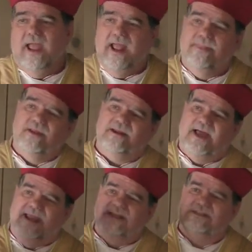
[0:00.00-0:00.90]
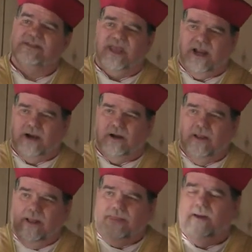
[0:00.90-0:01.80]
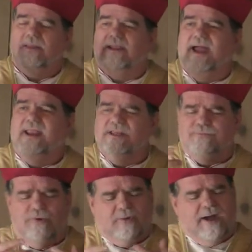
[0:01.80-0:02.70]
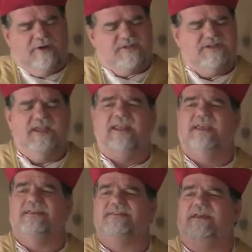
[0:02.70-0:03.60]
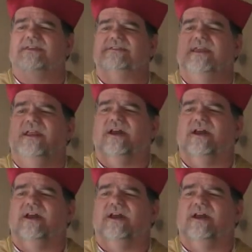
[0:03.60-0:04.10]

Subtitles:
And the light is there. Now, the light is put around a city, says St.